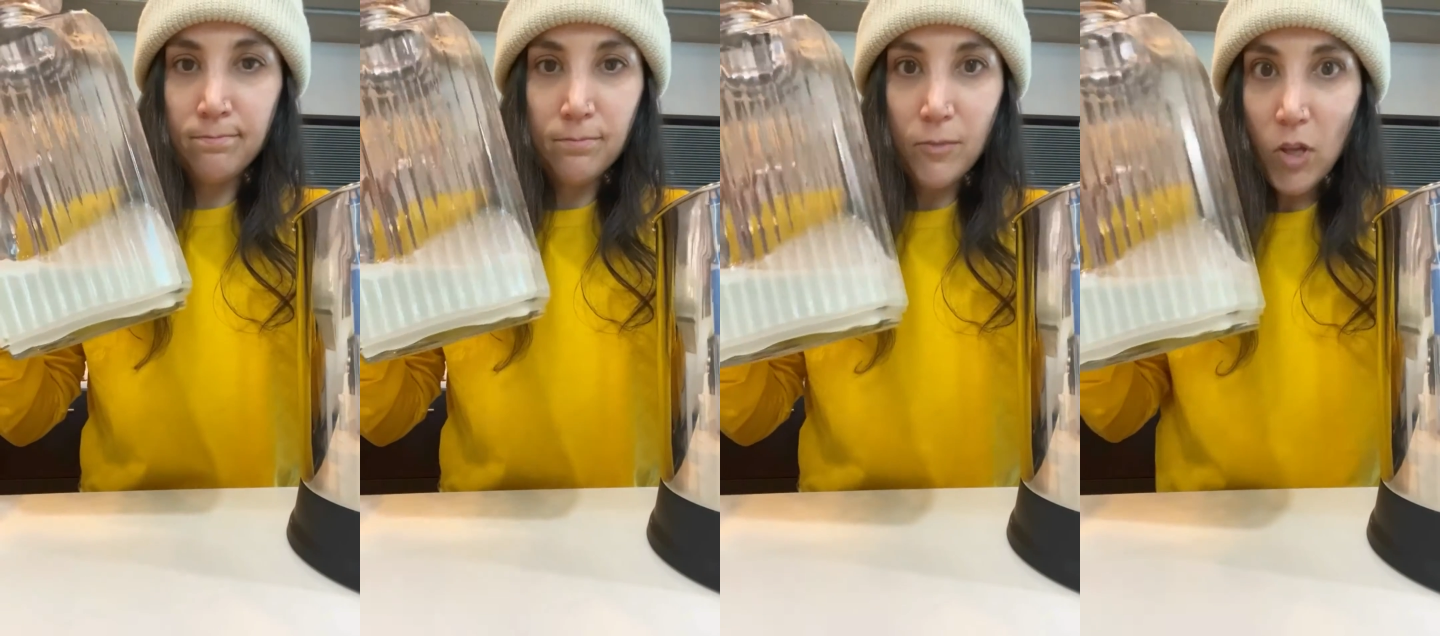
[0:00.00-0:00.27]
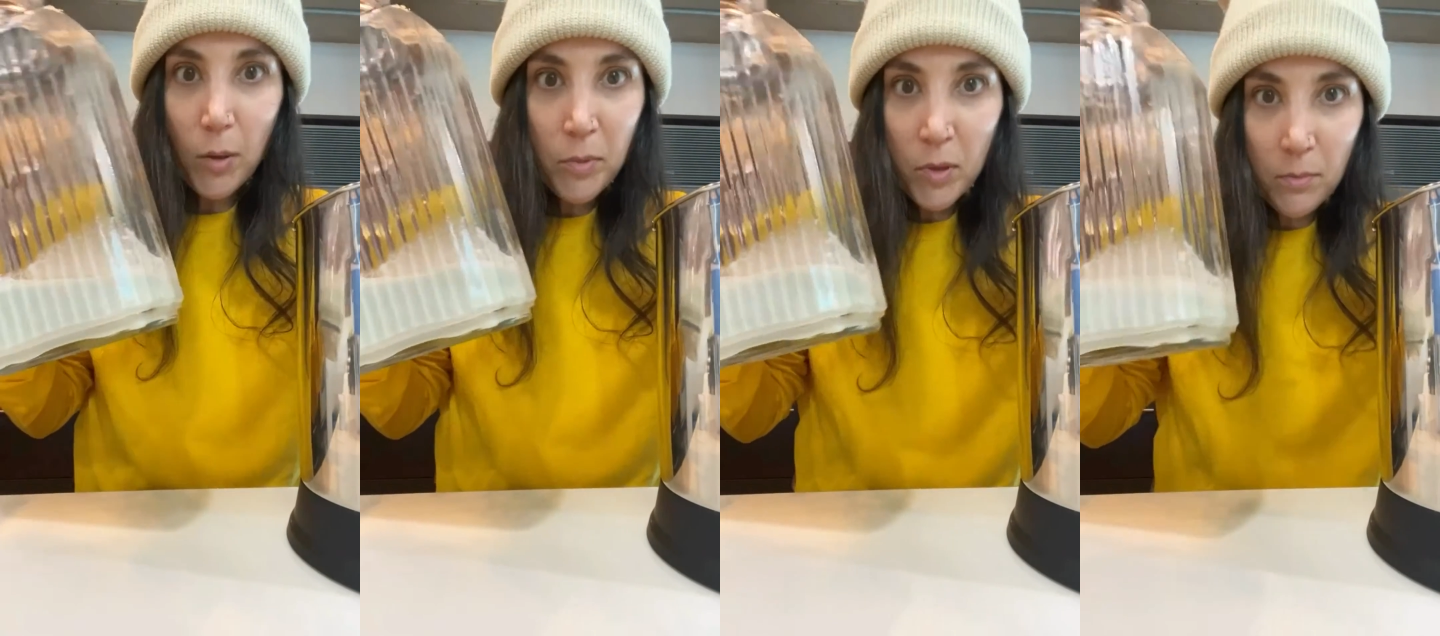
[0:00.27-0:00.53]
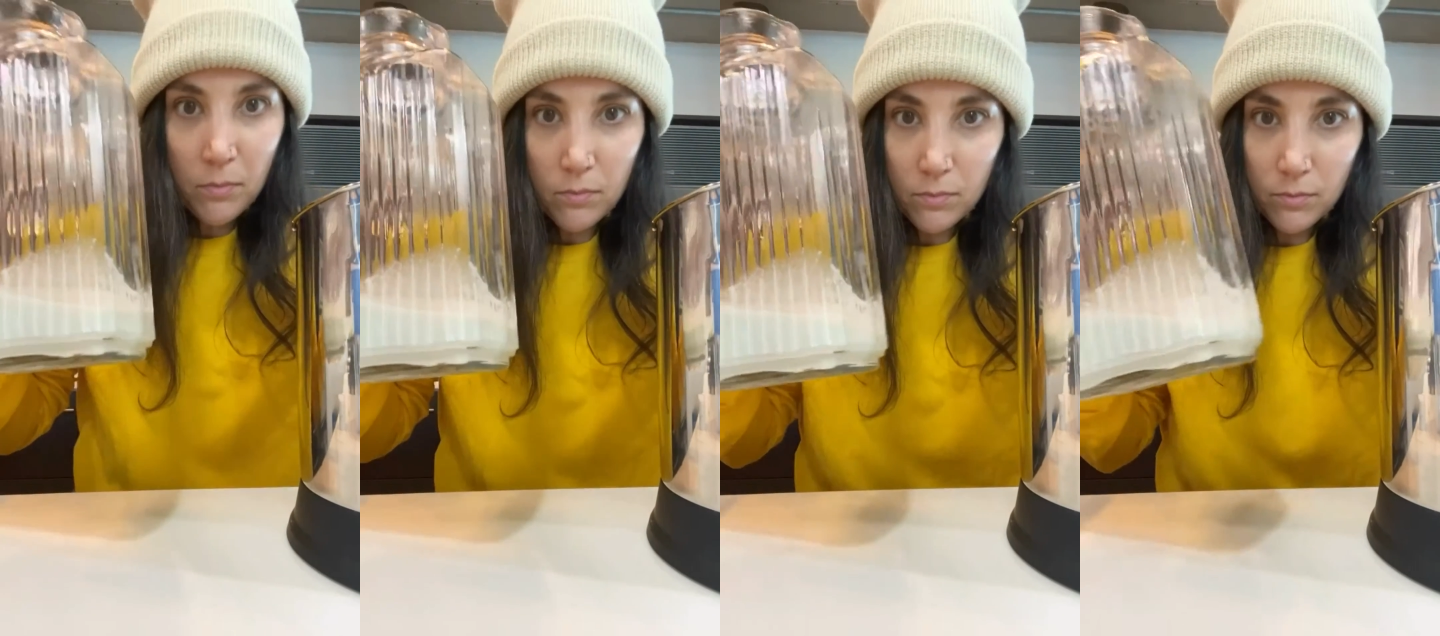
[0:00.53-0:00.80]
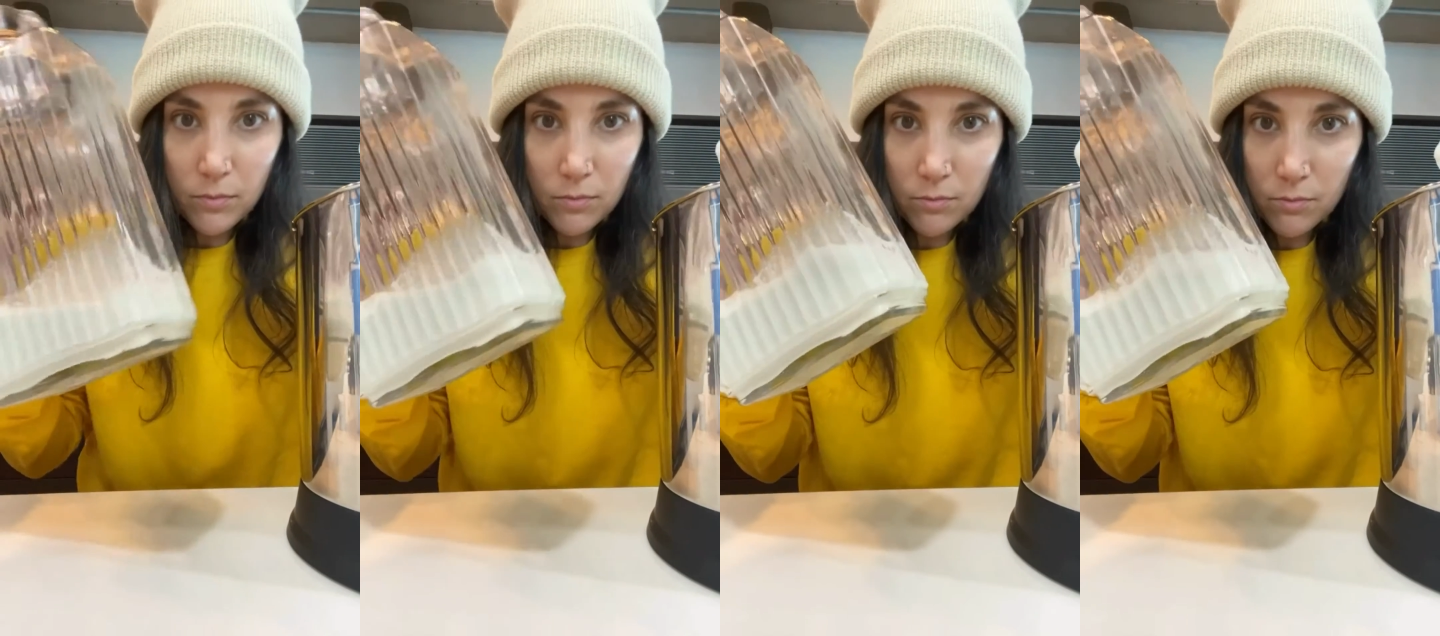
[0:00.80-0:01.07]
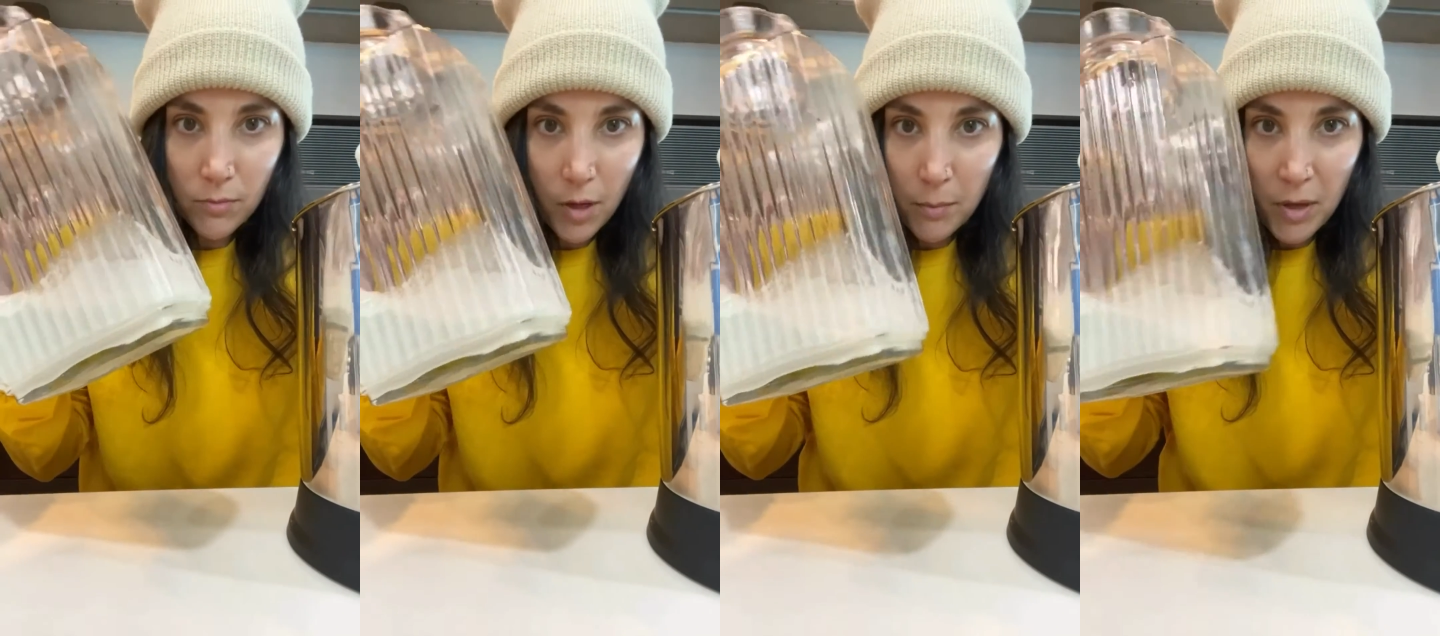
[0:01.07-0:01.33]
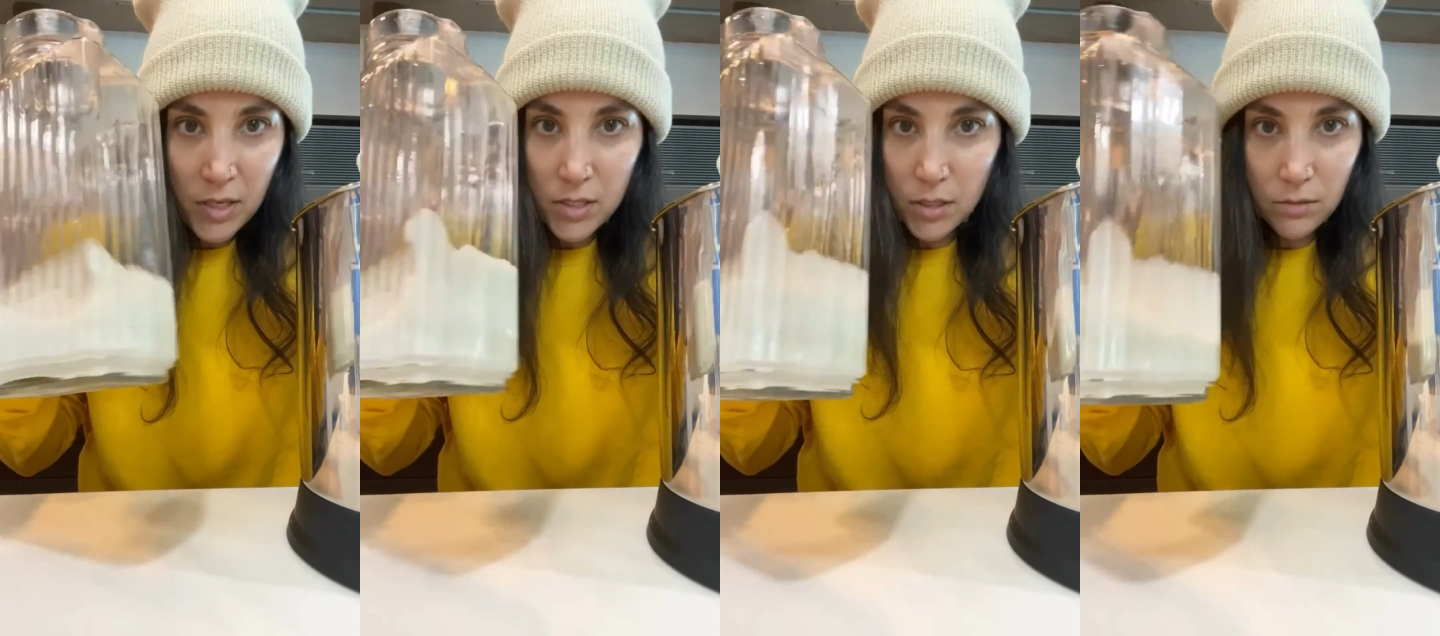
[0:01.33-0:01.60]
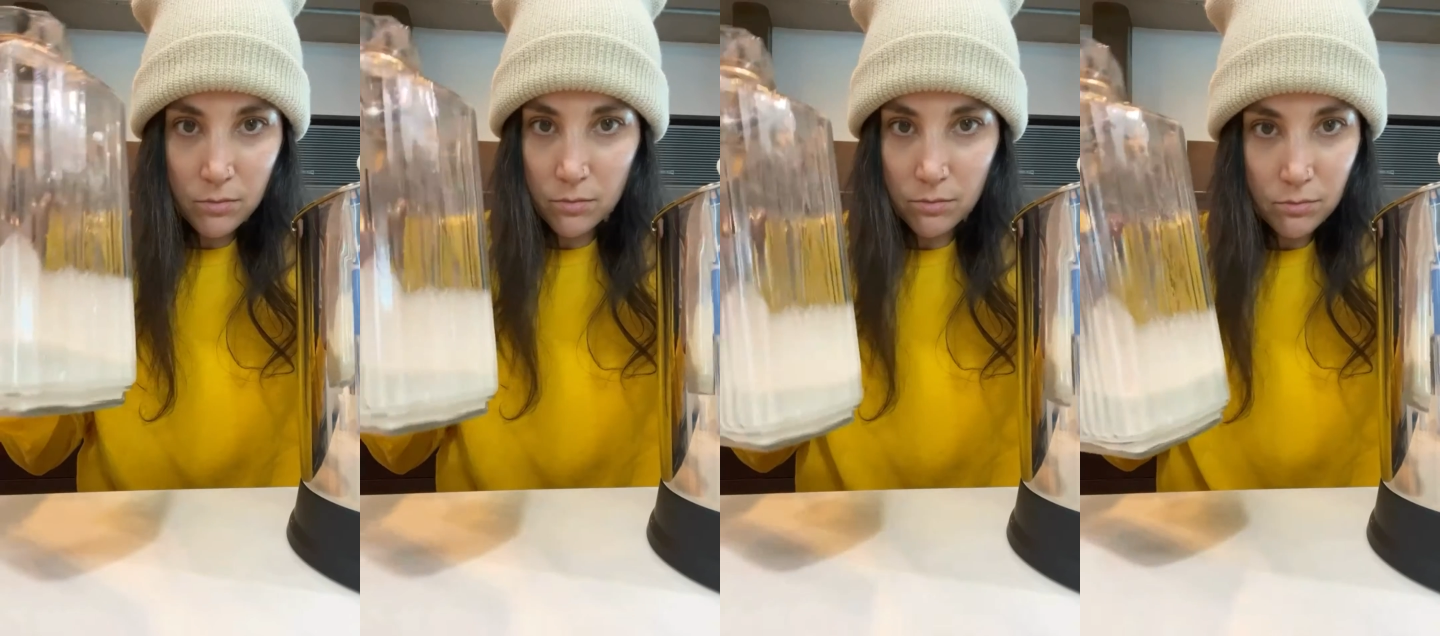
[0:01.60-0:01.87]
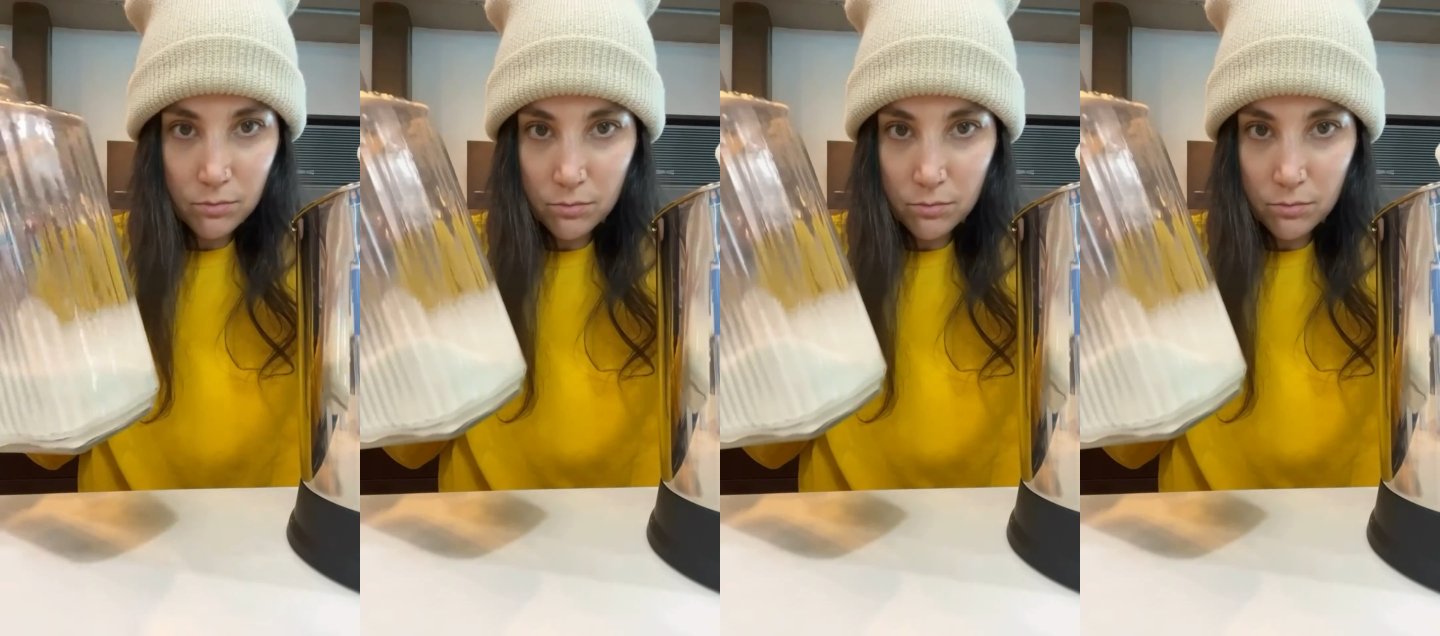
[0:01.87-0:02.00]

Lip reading: Yummy, amazing